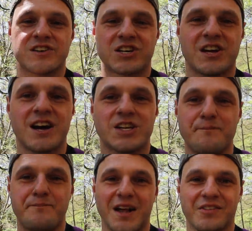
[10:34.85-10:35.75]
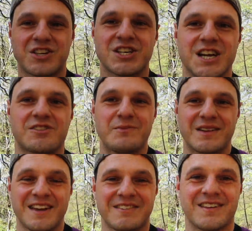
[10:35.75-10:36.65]
the church and built the church from
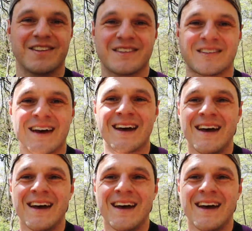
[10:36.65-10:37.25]
a distance.